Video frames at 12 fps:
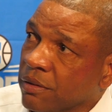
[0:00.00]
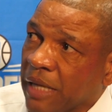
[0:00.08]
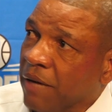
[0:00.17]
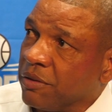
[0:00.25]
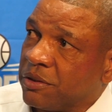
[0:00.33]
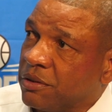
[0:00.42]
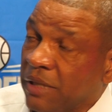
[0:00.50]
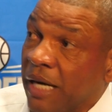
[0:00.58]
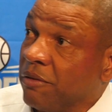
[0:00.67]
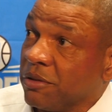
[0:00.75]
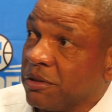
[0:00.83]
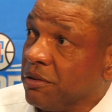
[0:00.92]
That was
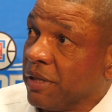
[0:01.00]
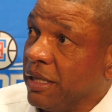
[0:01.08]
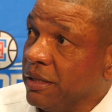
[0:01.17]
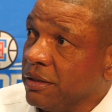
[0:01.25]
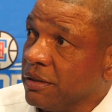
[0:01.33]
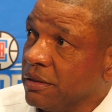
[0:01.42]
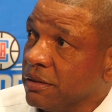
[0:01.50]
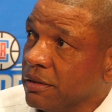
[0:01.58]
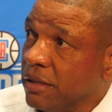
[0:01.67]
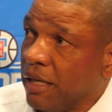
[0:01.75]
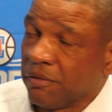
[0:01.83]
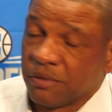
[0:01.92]
great.
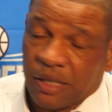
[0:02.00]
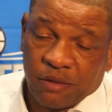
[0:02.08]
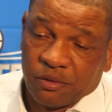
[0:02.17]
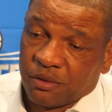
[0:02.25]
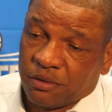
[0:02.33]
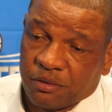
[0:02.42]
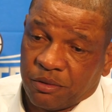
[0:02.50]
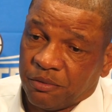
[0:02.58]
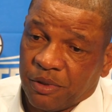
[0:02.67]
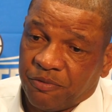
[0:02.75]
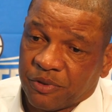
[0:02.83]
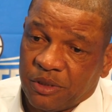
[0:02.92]
That was
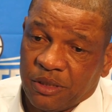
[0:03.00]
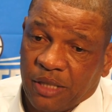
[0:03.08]
terrific.